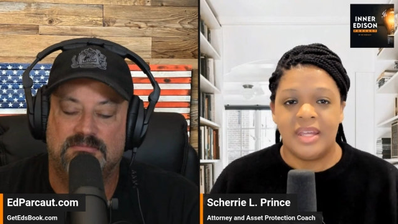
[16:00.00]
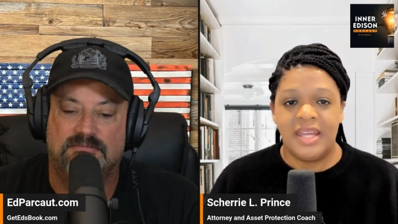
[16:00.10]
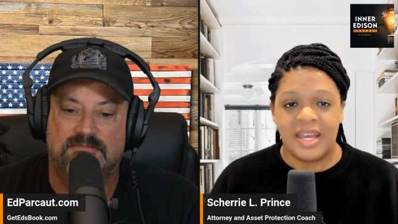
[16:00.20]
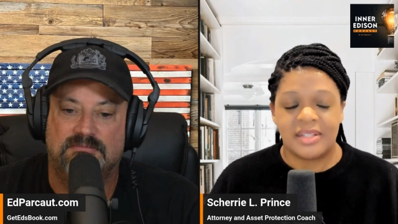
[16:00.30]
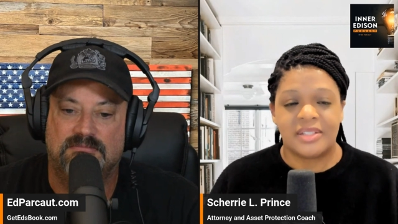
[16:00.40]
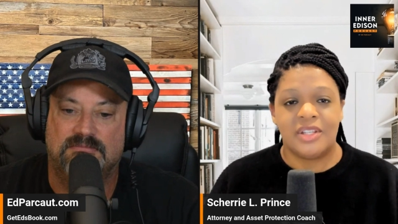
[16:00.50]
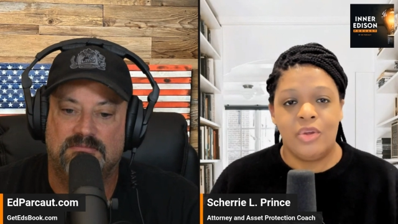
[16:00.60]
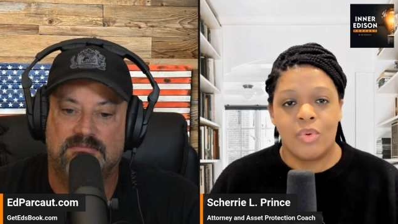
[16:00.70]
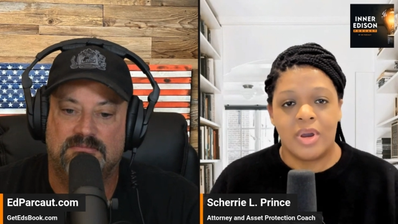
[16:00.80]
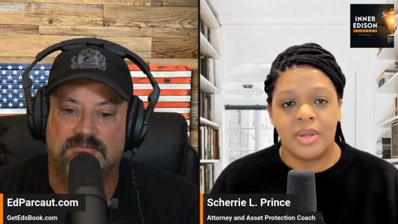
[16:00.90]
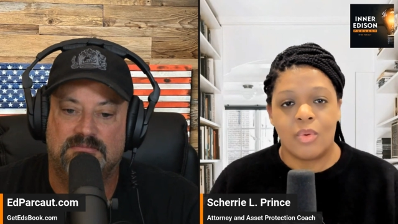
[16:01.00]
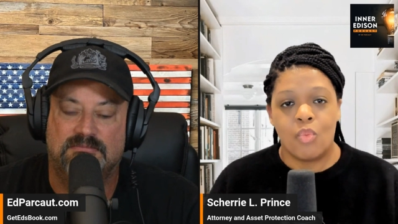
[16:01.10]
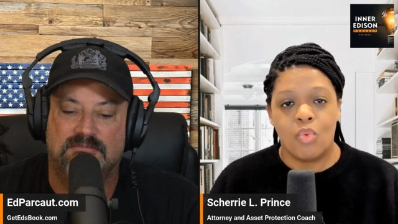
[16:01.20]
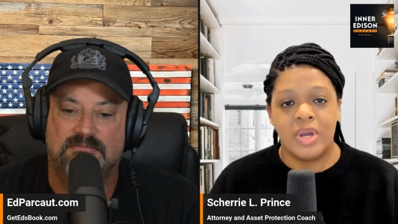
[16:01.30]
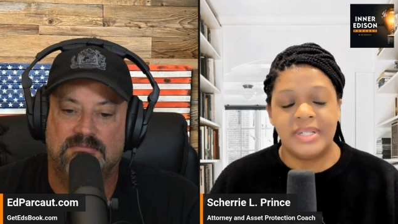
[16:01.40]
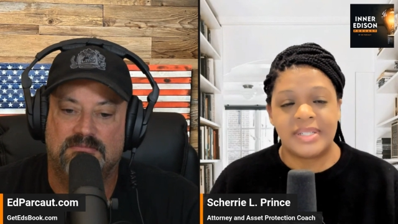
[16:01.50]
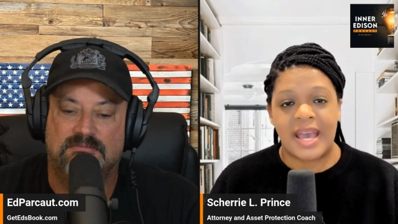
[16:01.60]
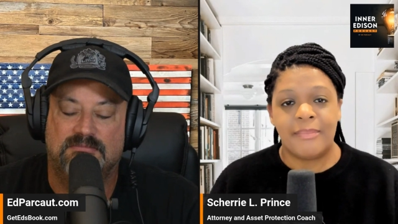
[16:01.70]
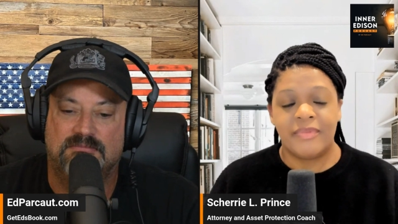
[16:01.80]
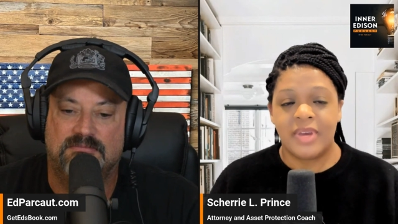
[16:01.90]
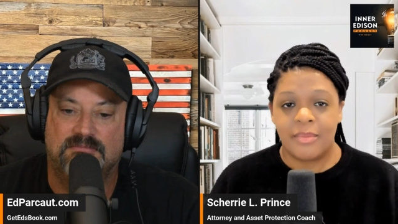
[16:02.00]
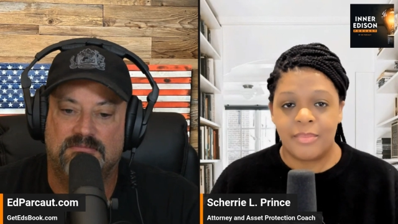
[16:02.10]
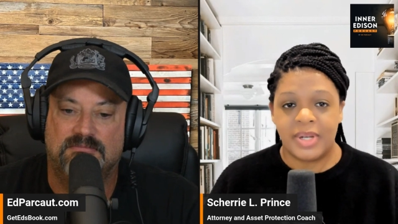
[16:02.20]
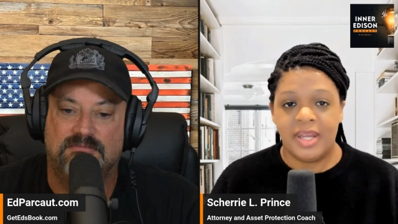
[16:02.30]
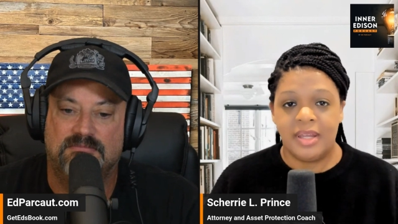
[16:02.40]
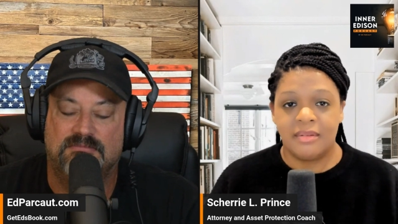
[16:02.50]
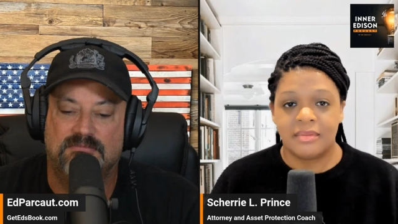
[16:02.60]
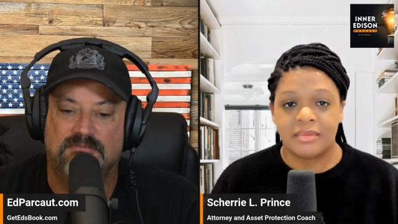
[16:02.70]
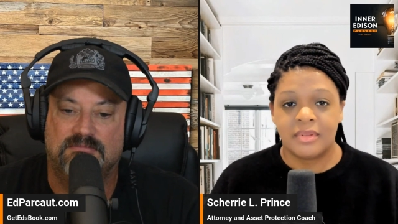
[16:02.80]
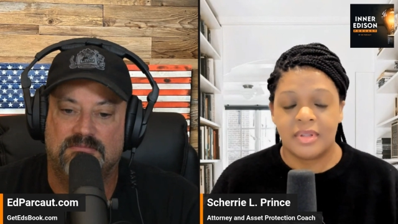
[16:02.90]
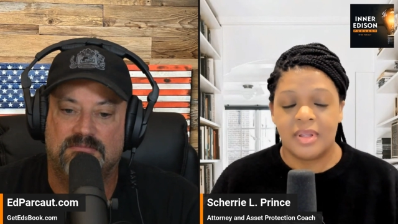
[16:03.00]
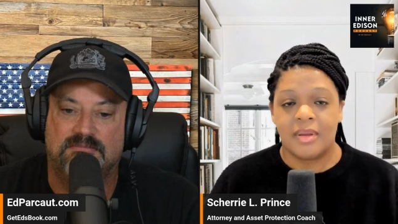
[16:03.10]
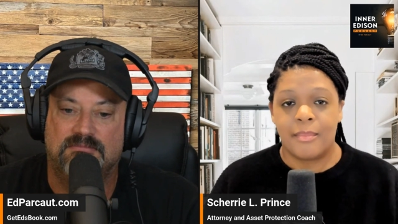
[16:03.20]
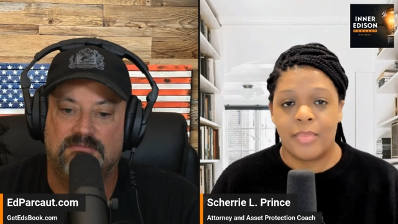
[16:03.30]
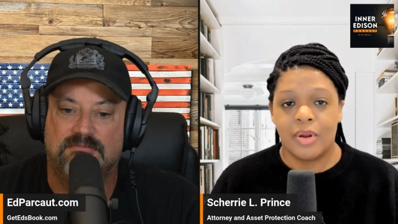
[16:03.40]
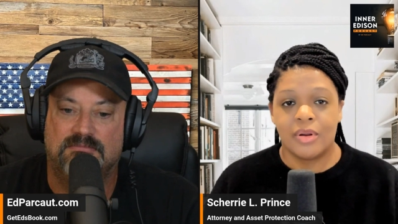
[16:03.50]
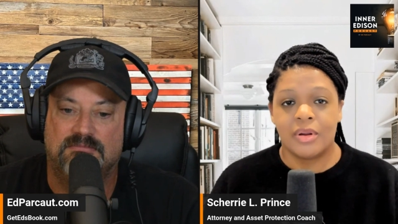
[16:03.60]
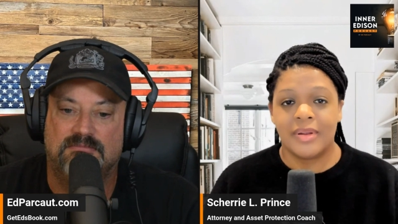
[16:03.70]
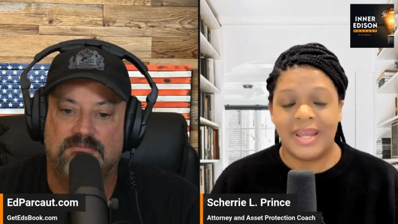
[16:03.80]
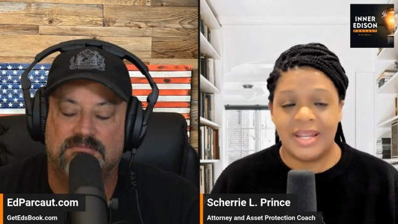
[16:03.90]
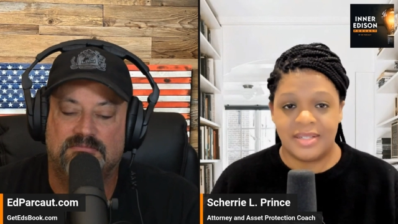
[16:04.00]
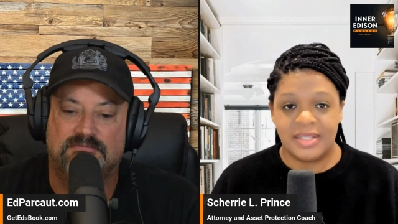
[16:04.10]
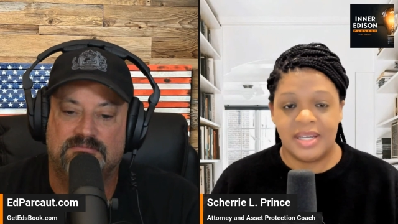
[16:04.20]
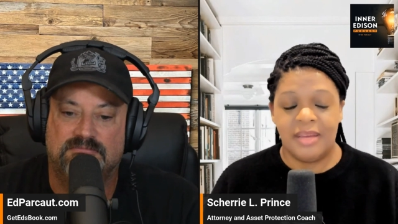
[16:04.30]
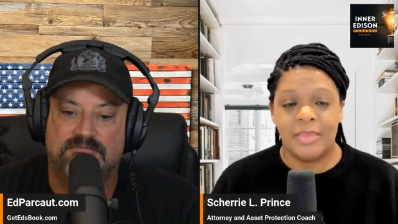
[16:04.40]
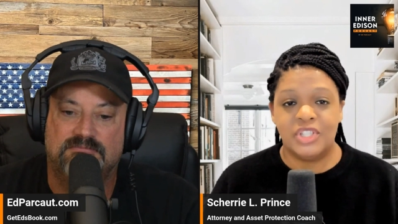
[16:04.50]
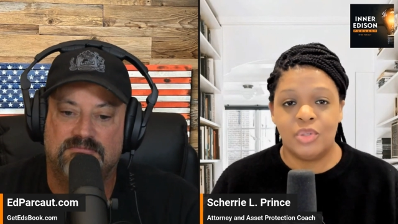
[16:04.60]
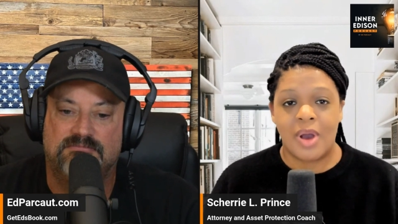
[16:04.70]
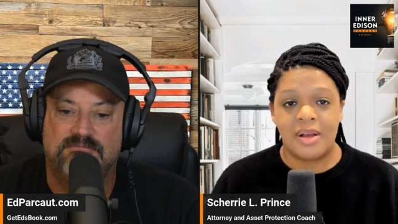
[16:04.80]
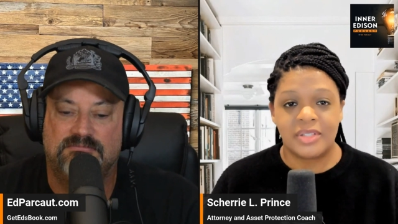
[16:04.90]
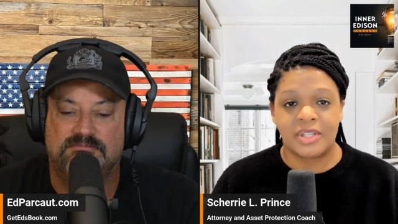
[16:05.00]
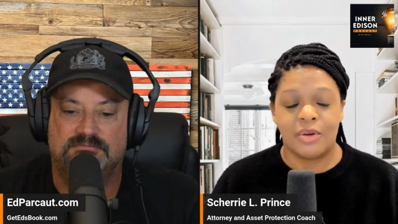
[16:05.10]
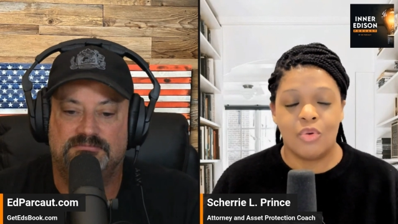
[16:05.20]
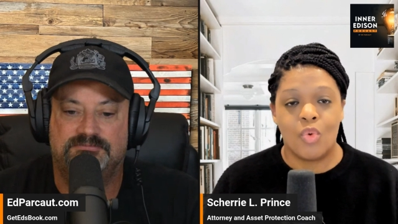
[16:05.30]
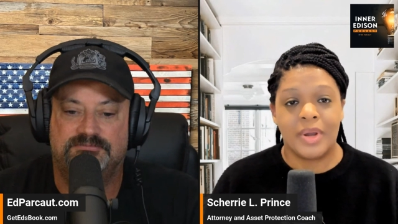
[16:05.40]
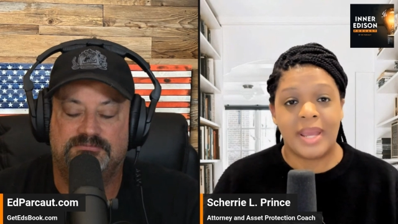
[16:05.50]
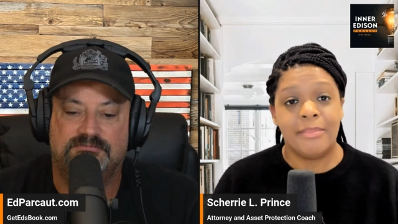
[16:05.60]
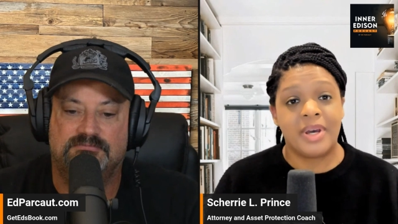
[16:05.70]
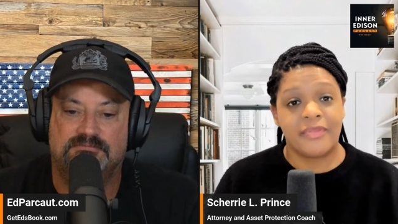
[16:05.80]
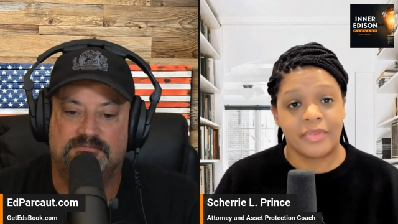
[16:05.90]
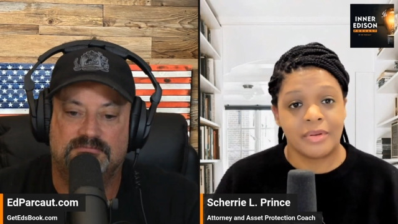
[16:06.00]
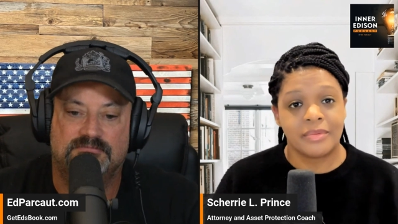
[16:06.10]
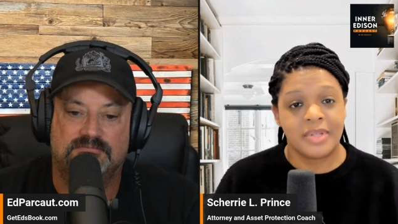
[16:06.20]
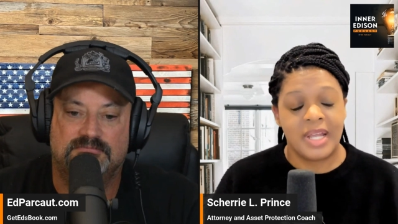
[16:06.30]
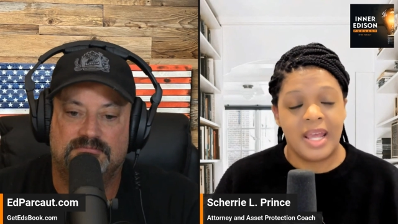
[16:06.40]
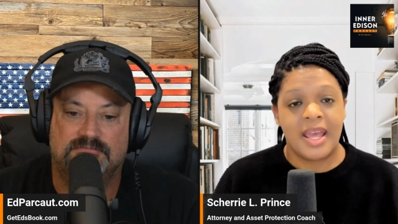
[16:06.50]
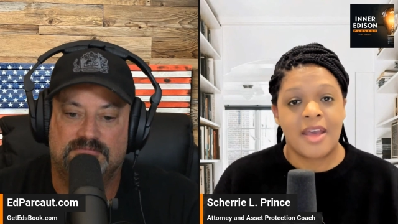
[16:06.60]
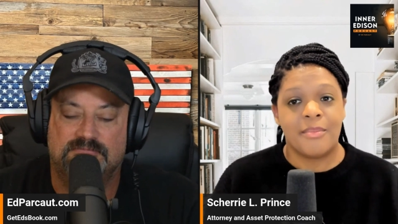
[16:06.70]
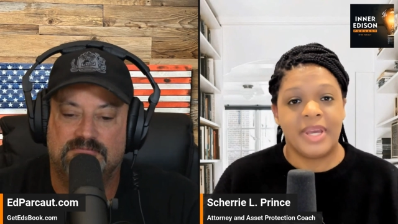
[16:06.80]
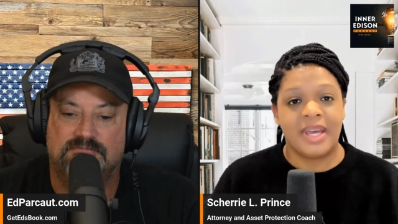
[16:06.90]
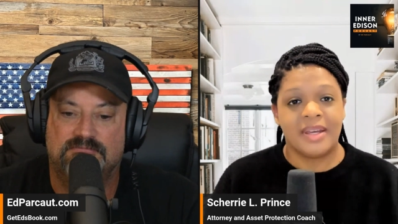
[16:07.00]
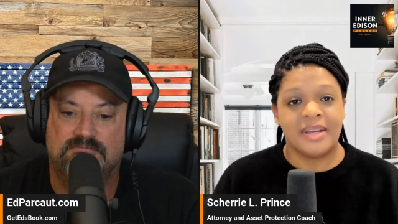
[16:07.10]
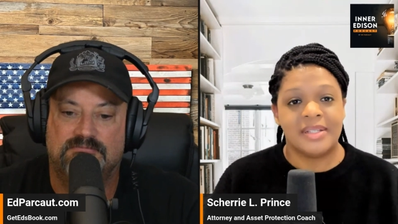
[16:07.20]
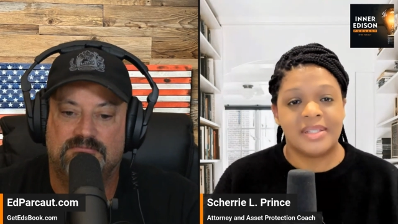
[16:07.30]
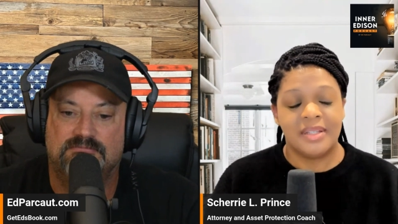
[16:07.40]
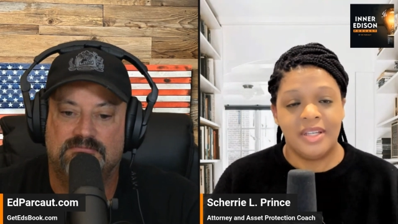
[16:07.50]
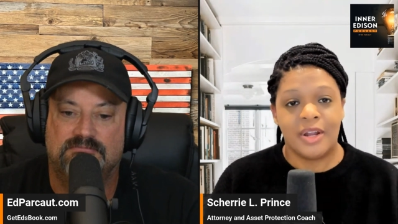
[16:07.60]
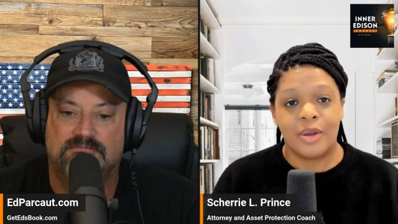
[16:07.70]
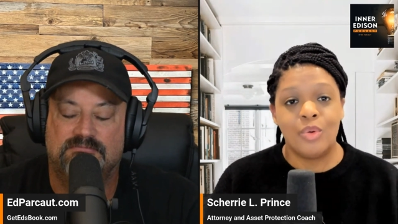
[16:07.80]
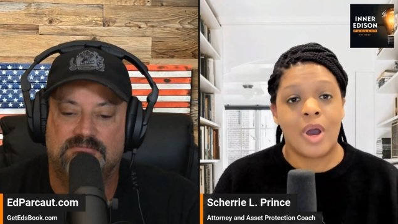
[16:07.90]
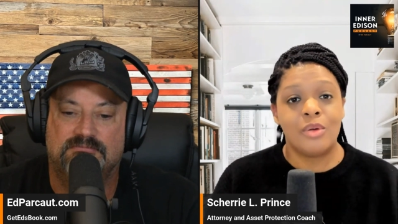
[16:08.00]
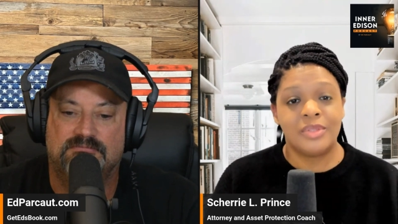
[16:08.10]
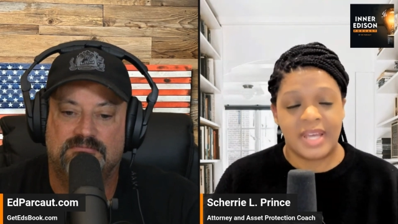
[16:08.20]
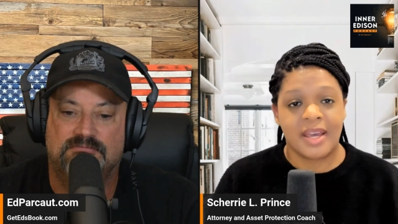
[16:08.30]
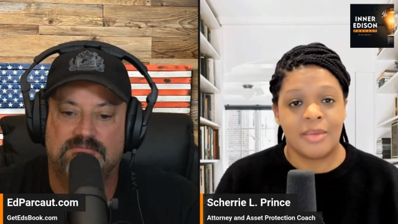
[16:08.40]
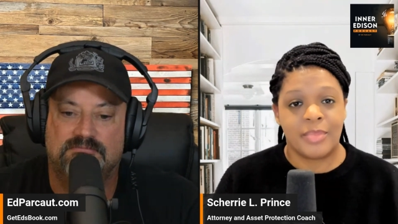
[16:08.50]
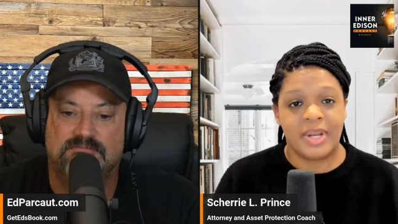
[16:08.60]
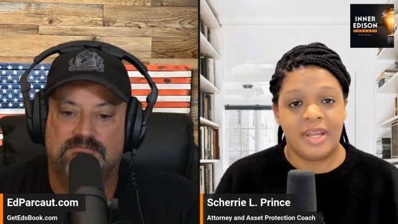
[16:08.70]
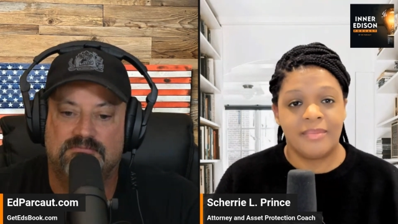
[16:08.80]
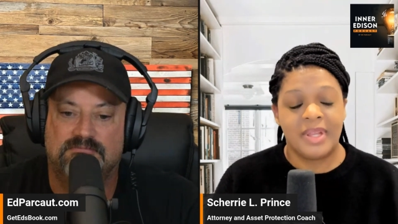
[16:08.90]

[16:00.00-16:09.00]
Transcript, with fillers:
Speaker 1: yes, you want one type of company per entity, but you also want a buffer, because, you know, who owns that company?